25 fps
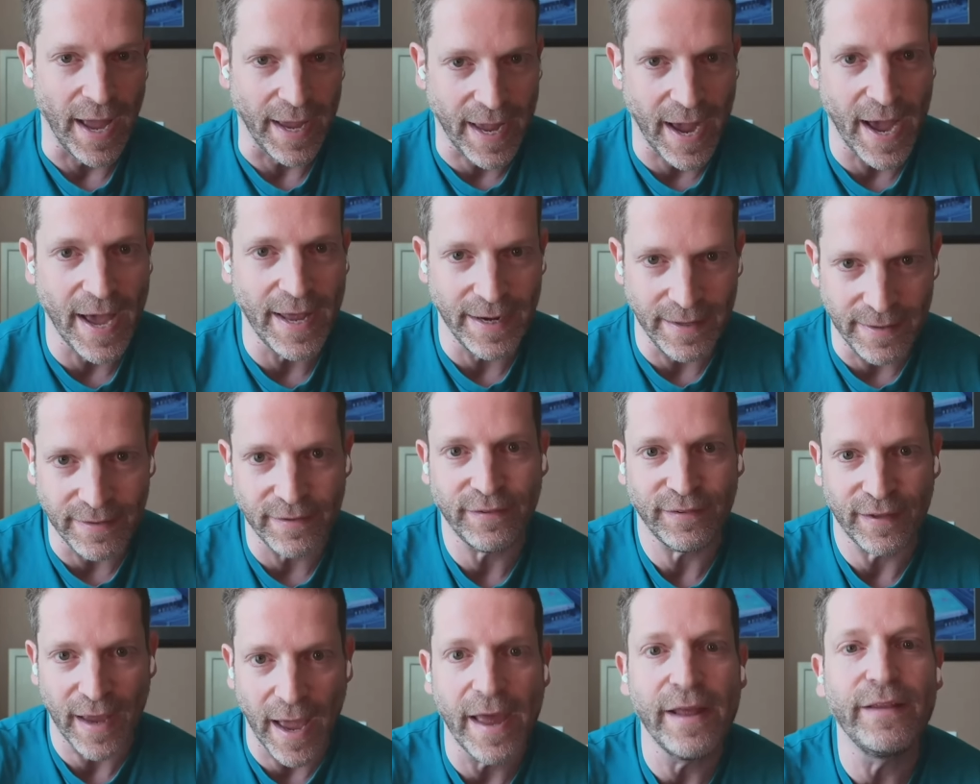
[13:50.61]
I kind of
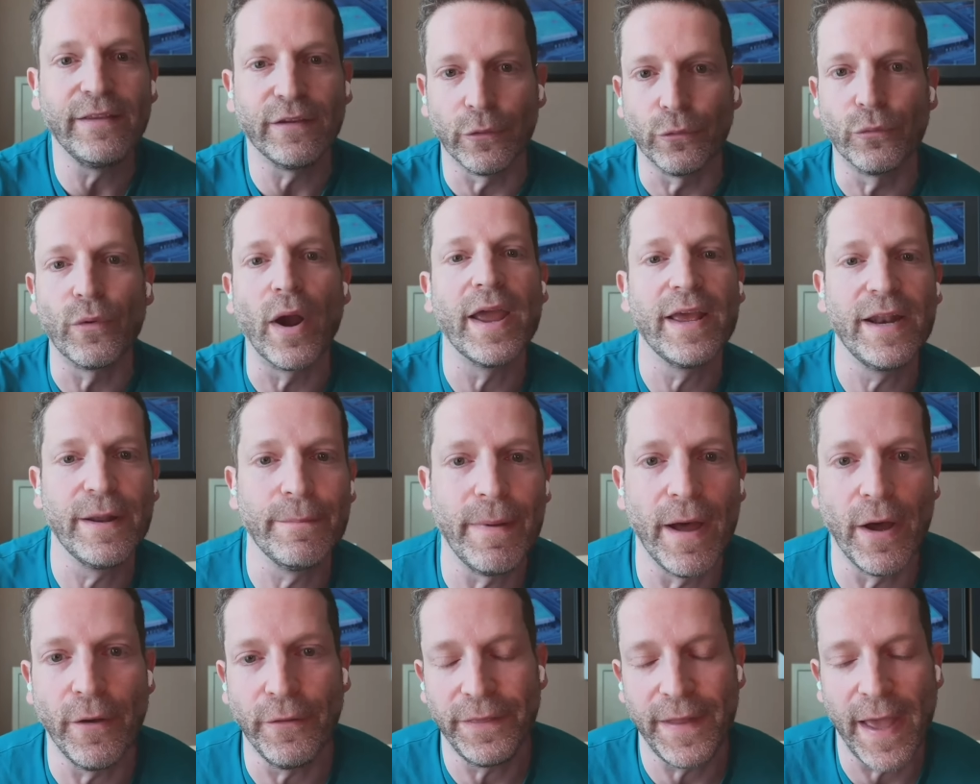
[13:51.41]
decided to write
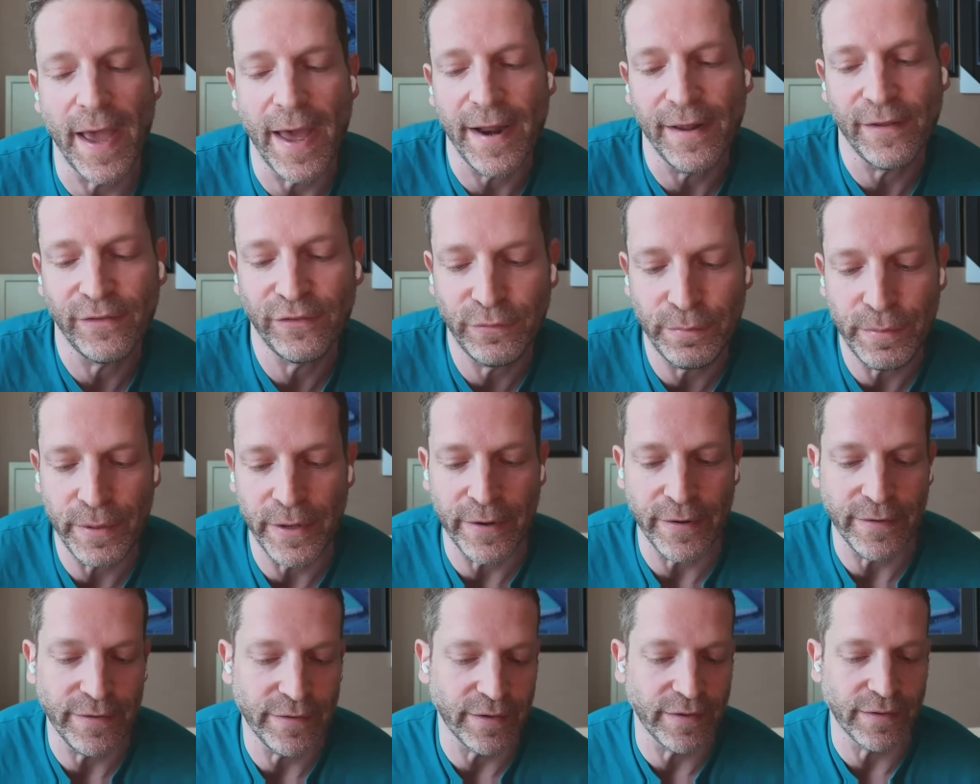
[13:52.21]
about that
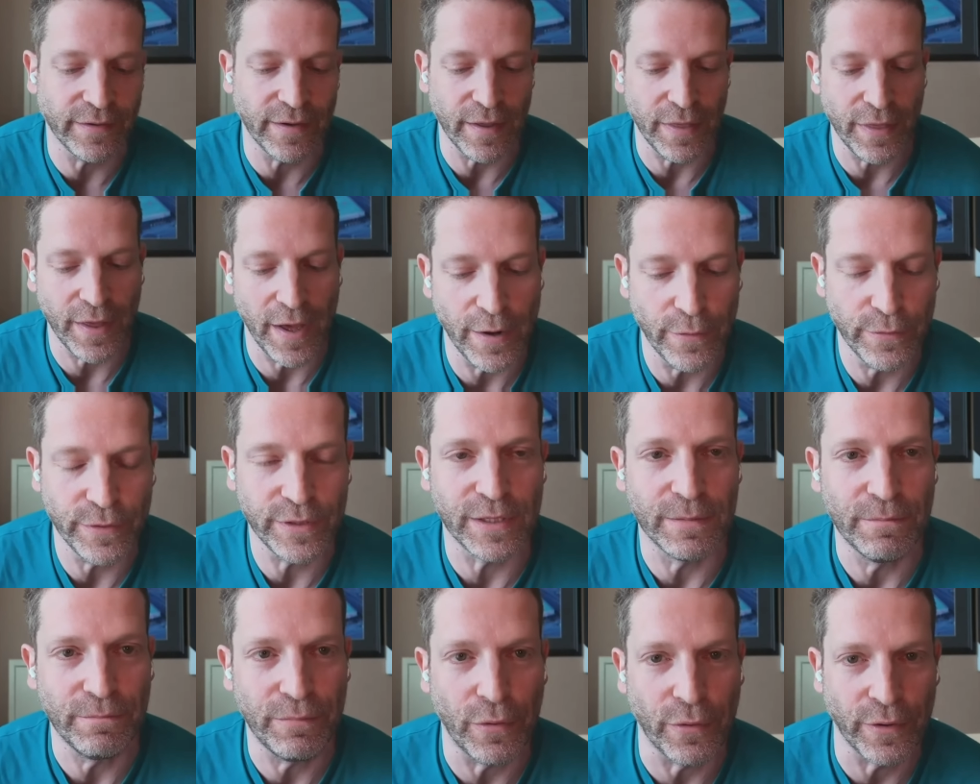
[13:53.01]
experience because I thought it
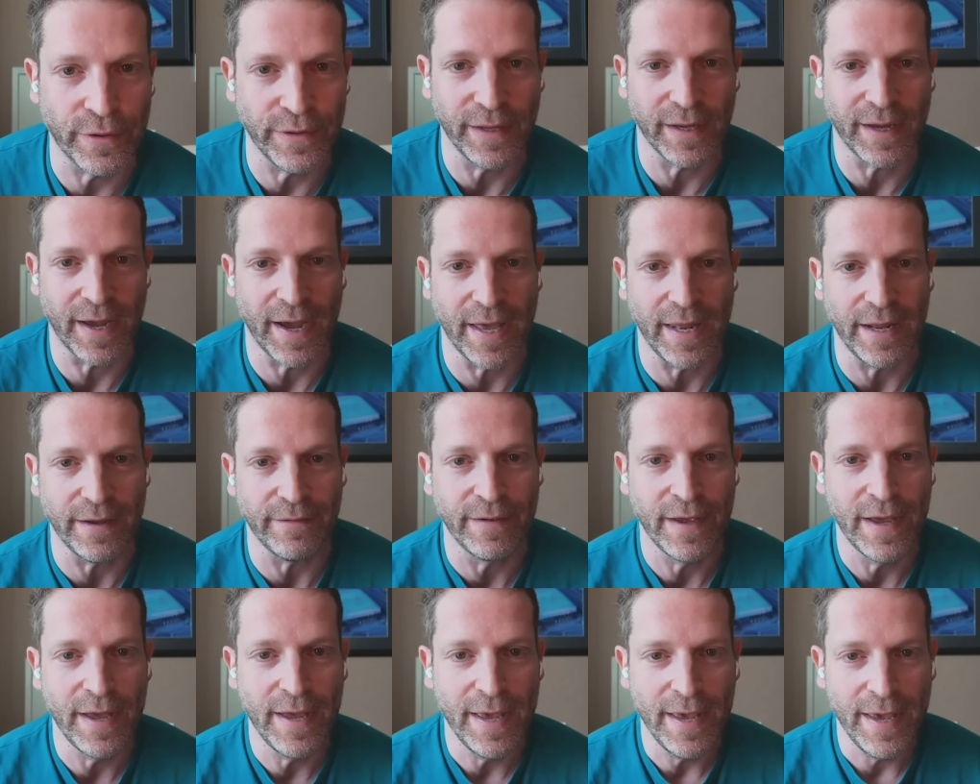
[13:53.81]
was important to kind
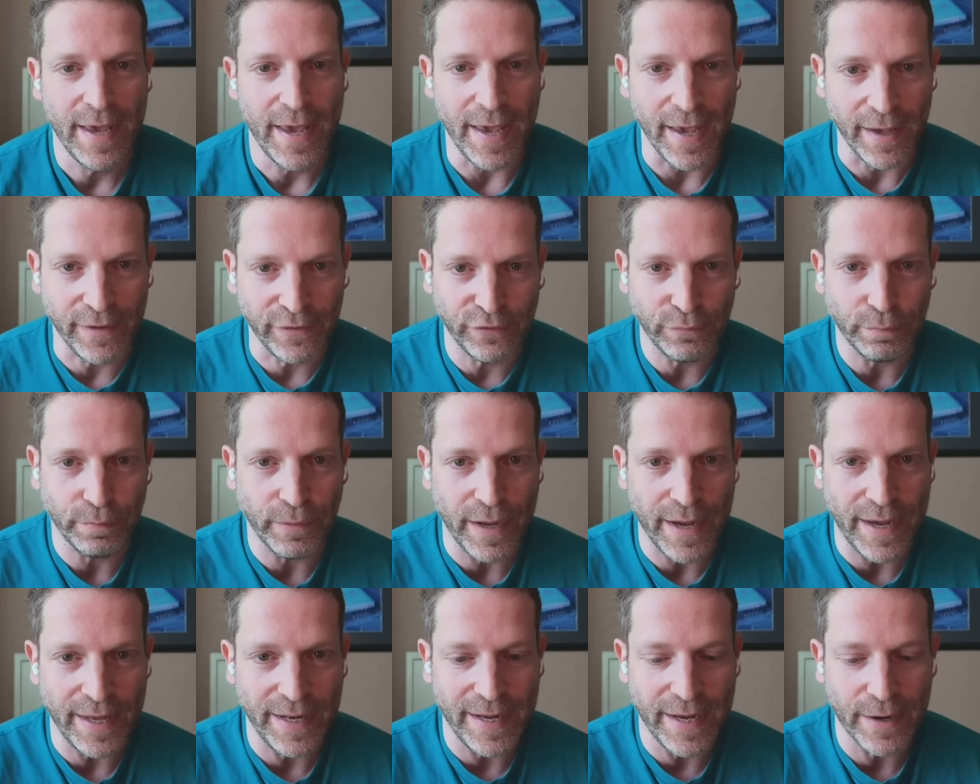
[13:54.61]
of
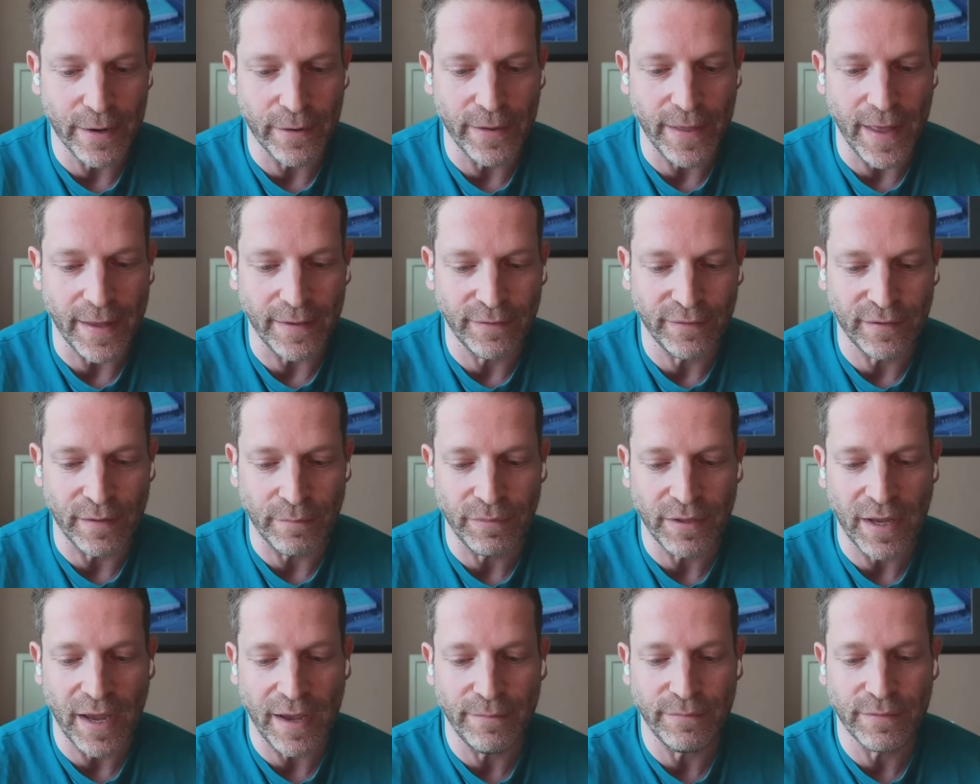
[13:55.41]
explain here that
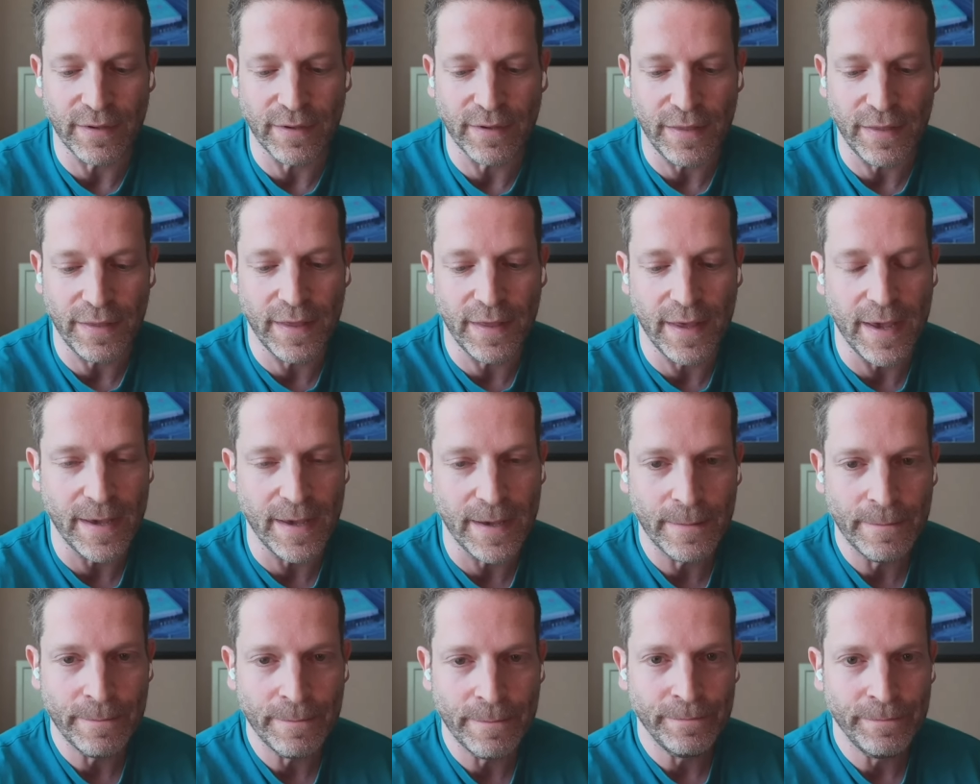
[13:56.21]
sometimes I
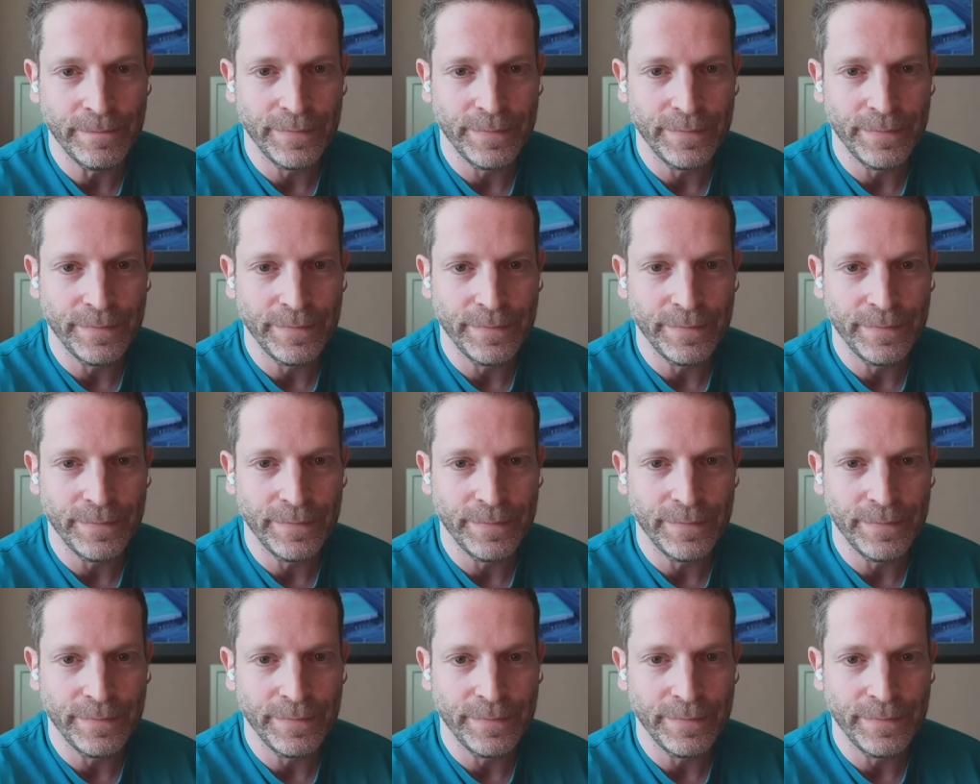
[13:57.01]
think